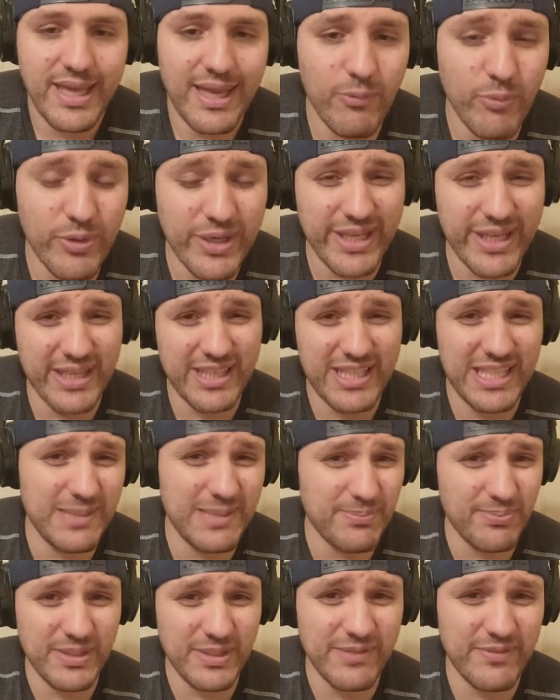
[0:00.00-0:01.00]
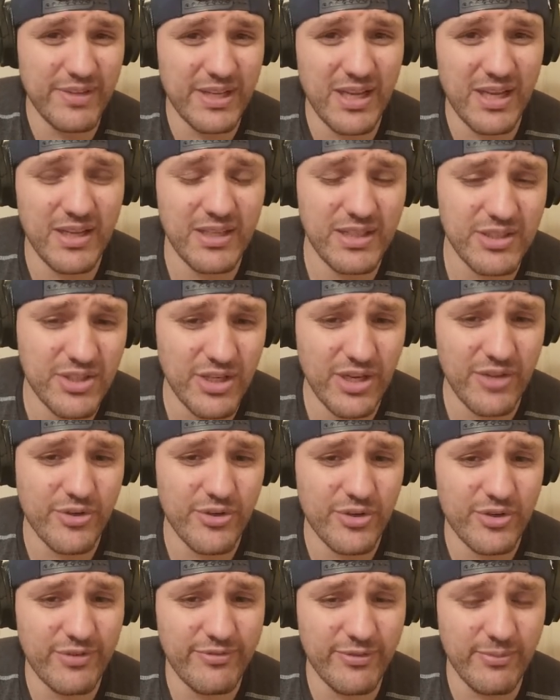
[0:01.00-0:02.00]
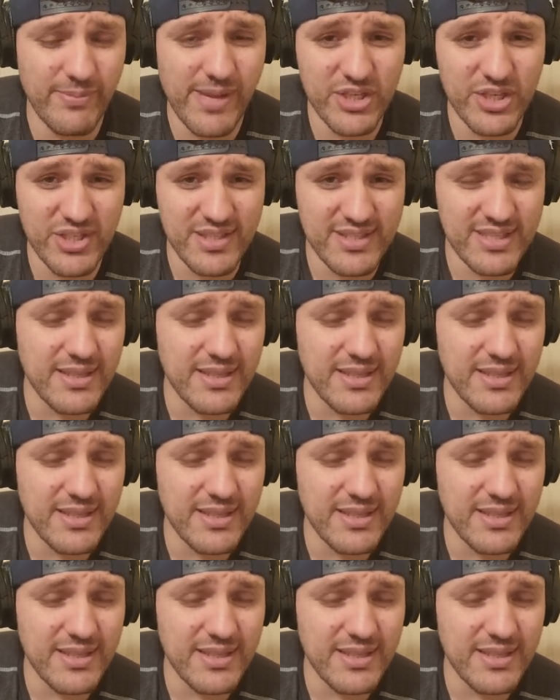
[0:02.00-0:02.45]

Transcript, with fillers: And we're going to keep giving each other information.